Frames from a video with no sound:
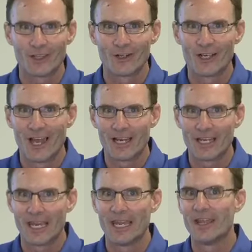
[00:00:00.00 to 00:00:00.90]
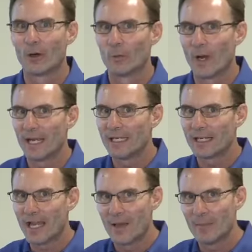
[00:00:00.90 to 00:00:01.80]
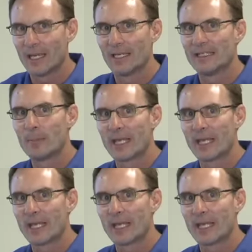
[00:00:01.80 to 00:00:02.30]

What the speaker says: they're done and they're ready to come in and